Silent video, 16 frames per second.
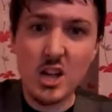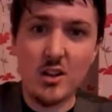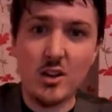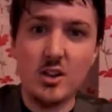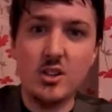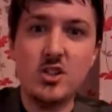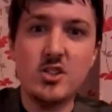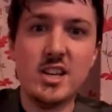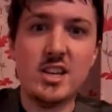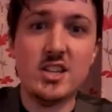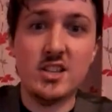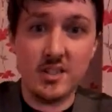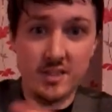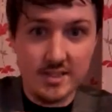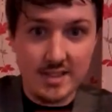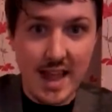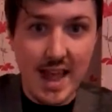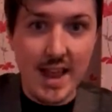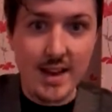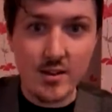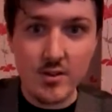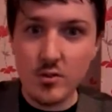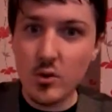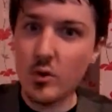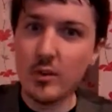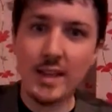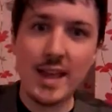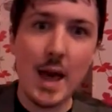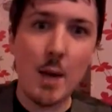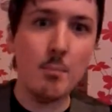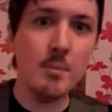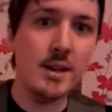concession stand. Not the
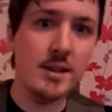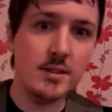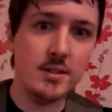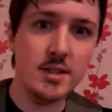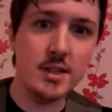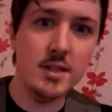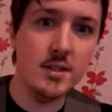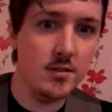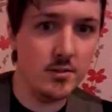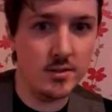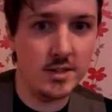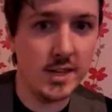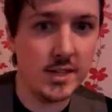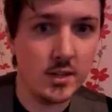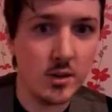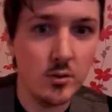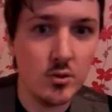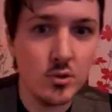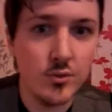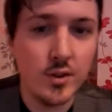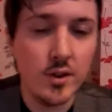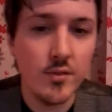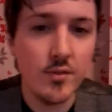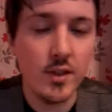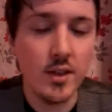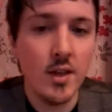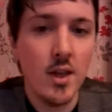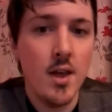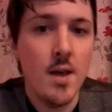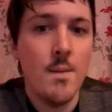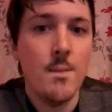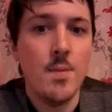cabinets in Tesco's or anything.
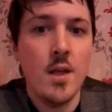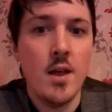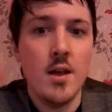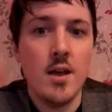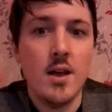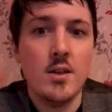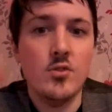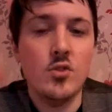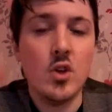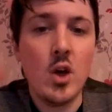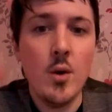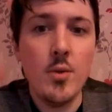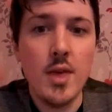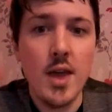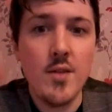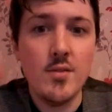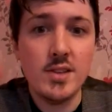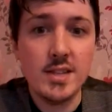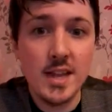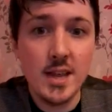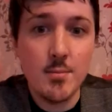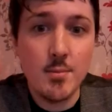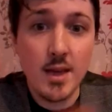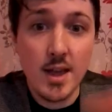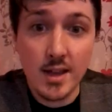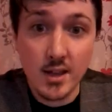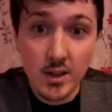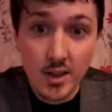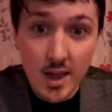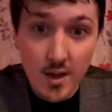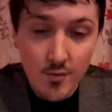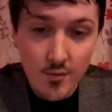So you go there, redeem it, and you
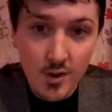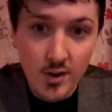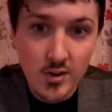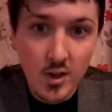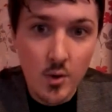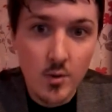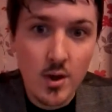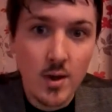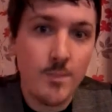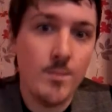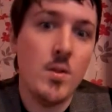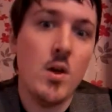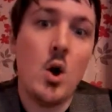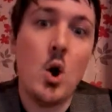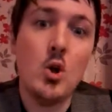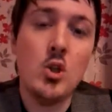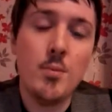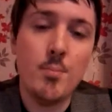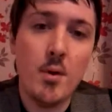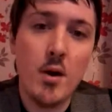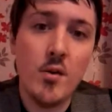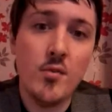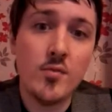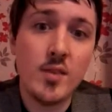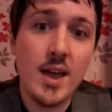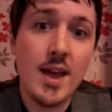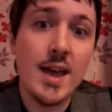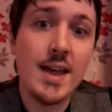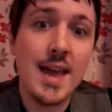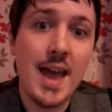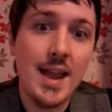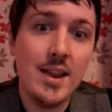get a free donut. On your birthday,
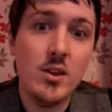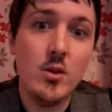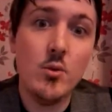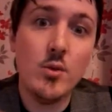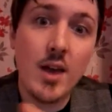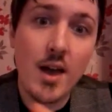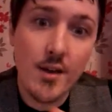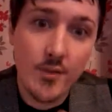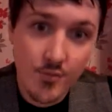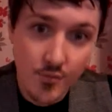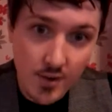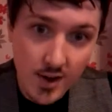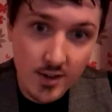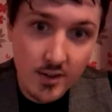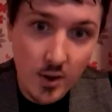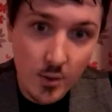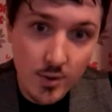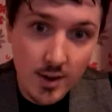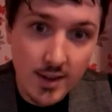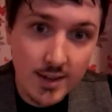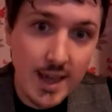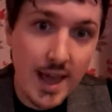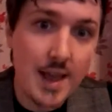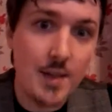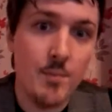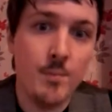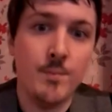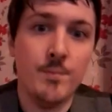again, you'll get a free donut again.